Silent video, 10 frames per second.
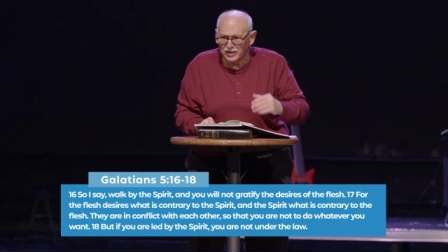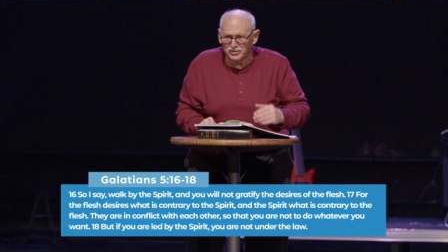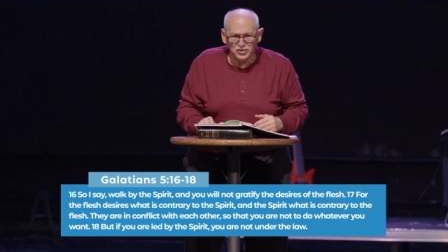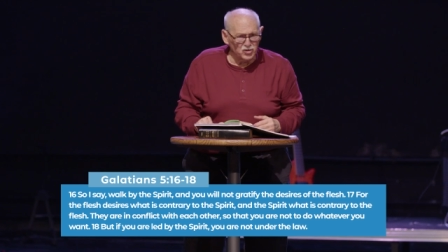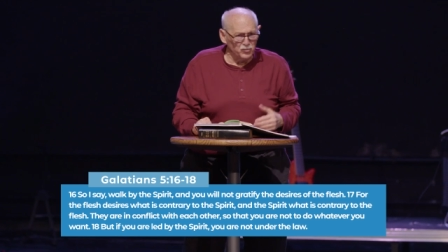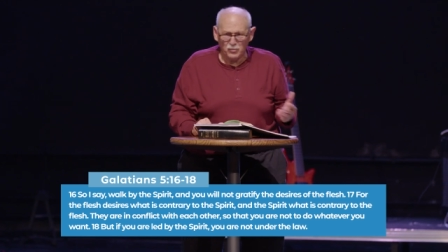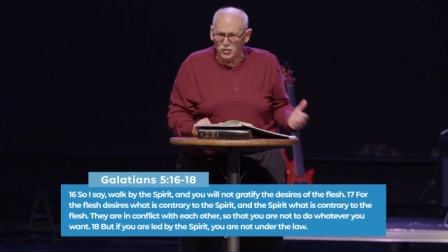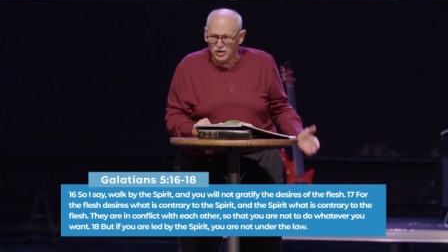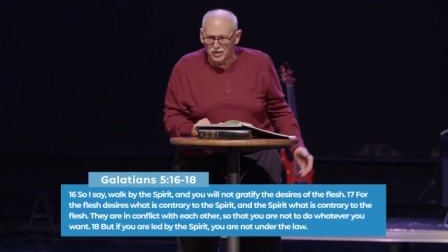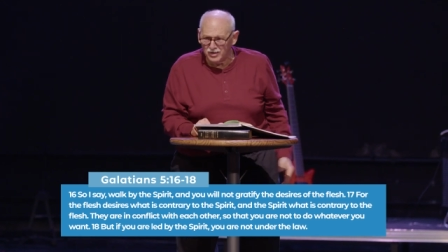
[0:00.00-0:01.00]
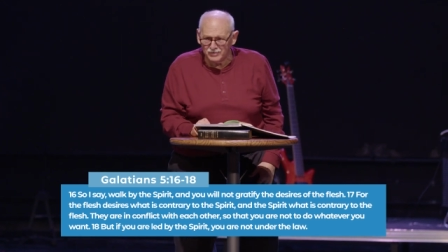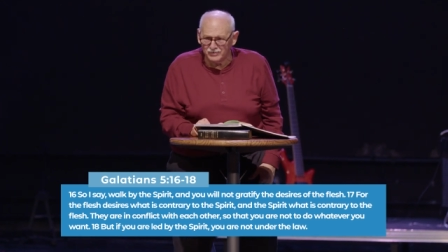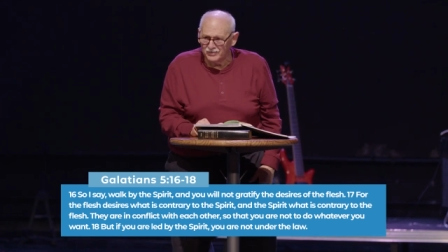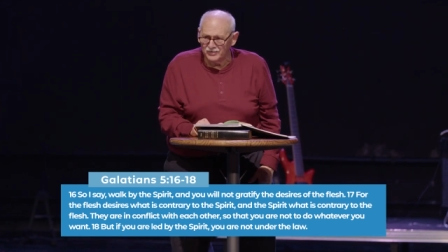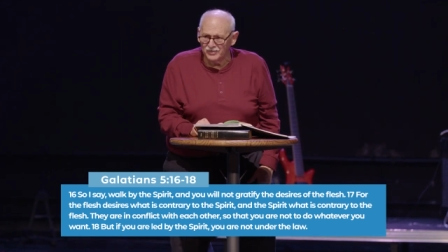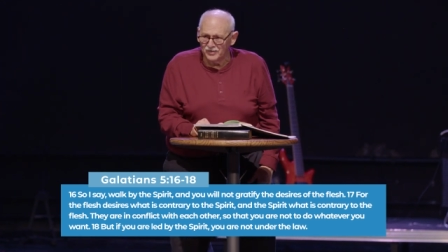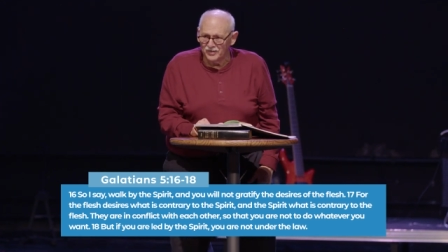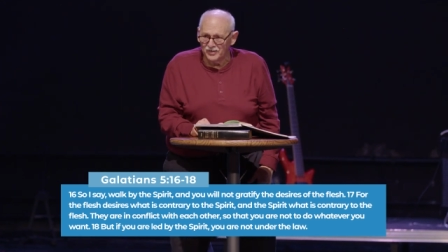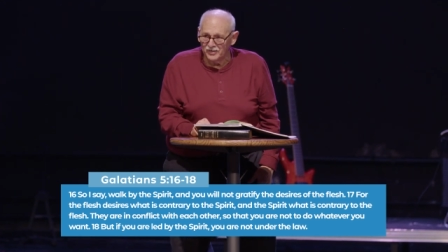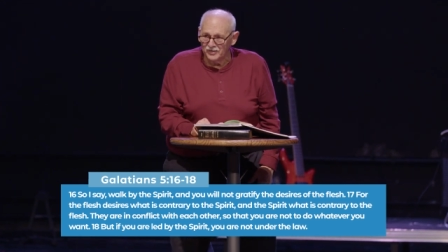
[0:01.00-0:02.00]
and just do what I want.
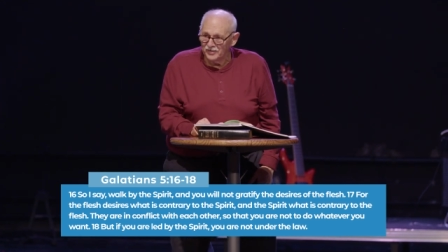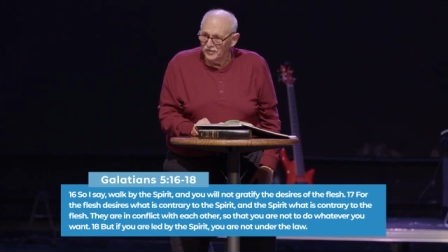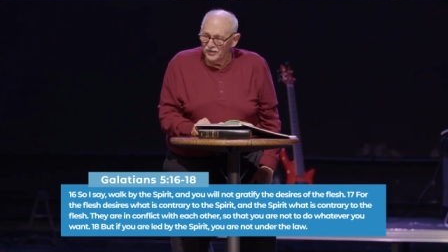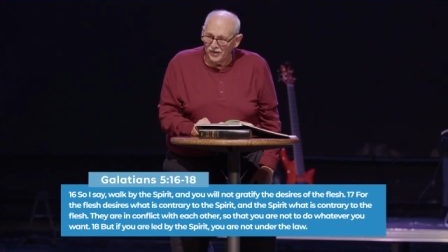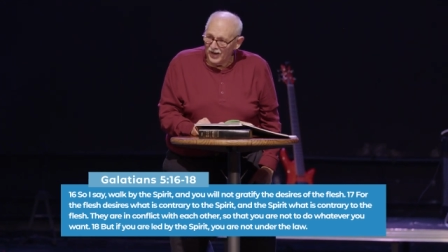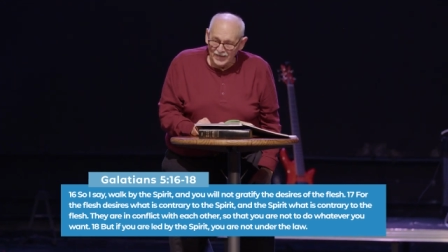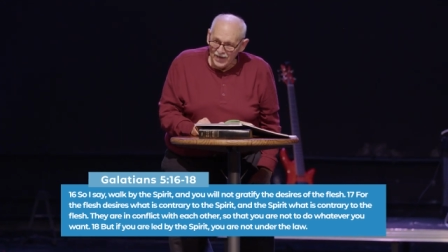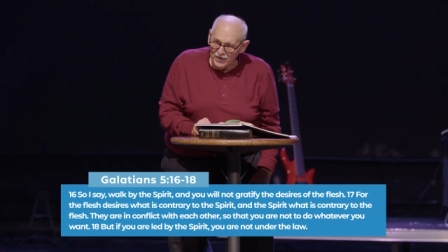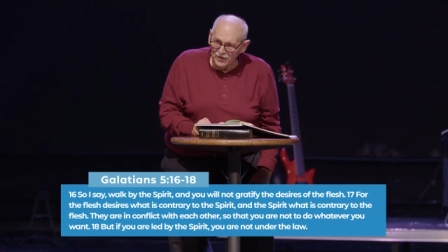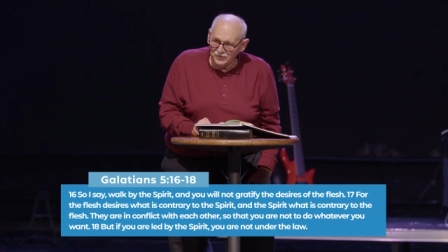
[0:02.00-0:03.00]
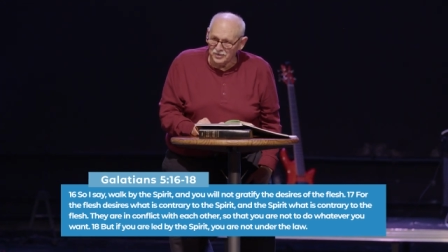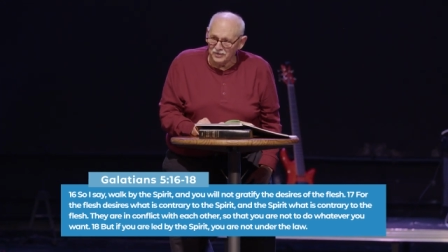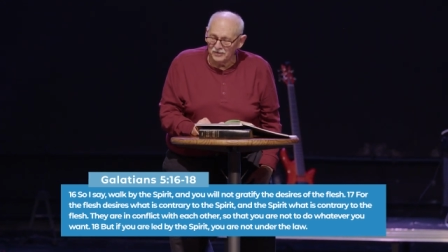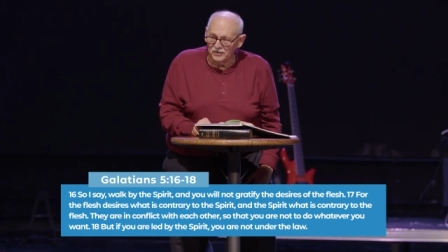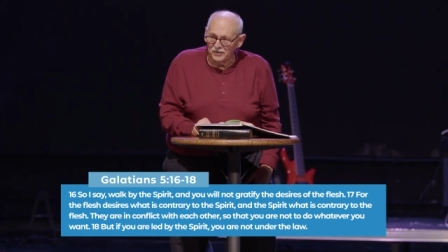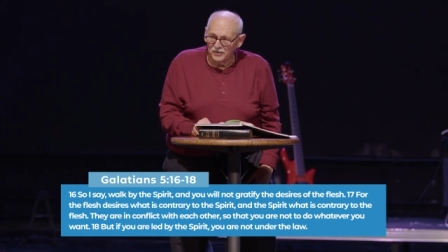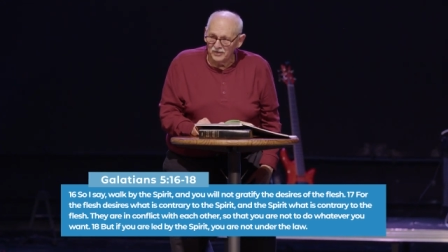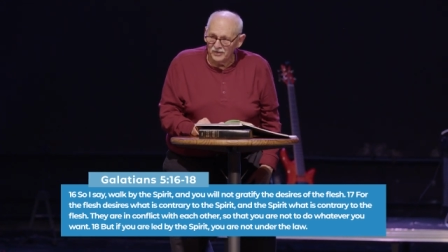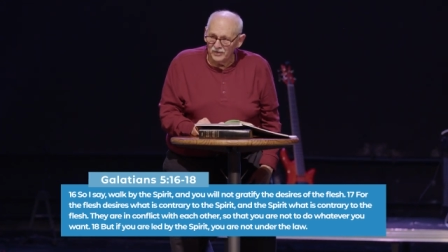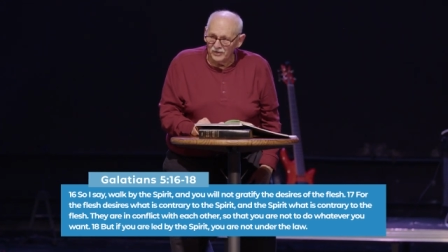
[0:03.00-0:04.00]
I can't.
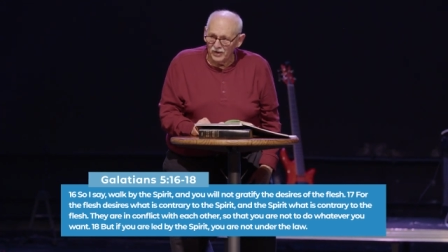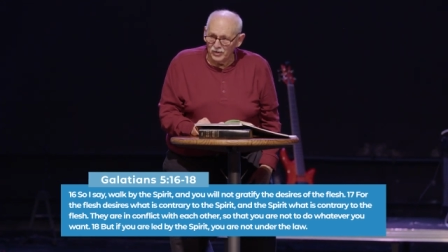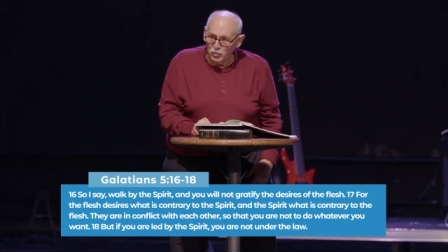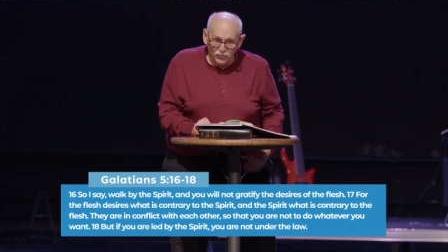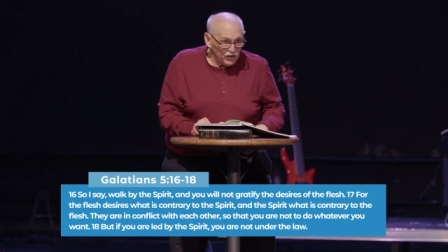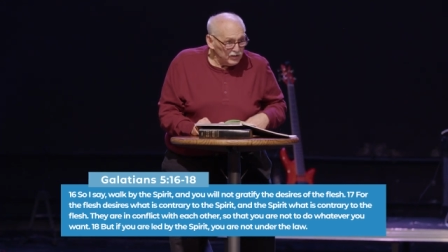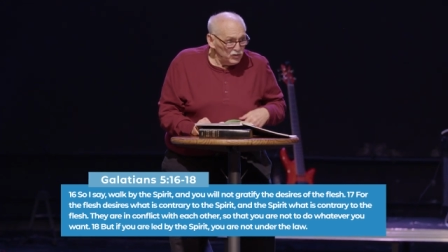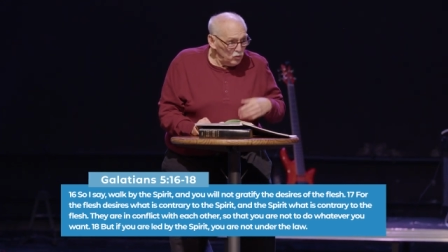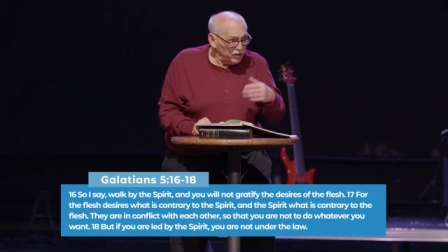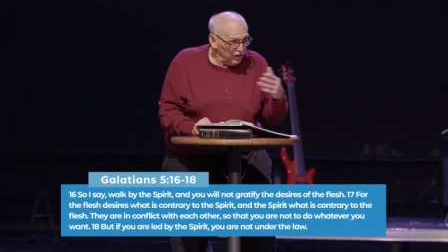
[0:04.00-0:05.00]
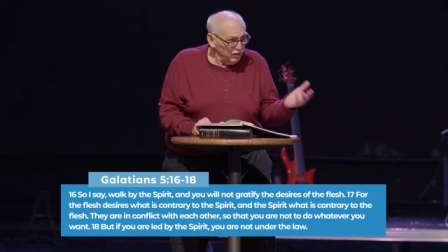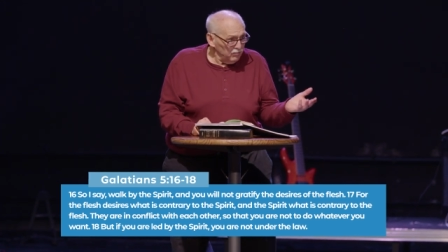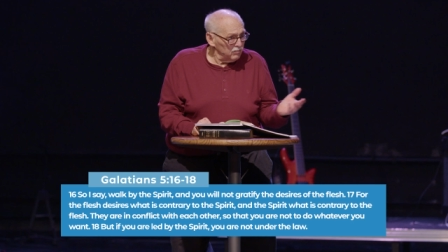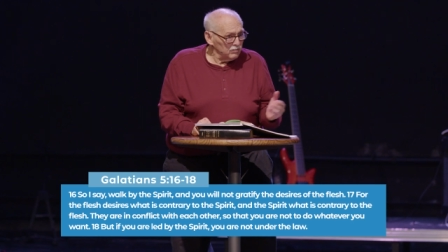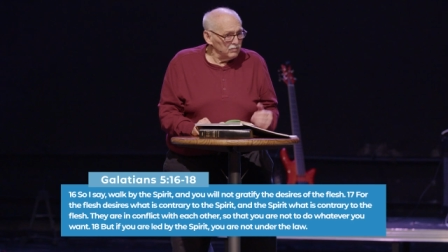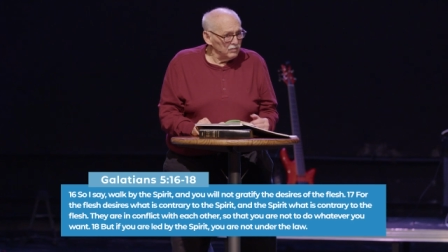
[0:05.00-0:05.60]
Are you thinking you can?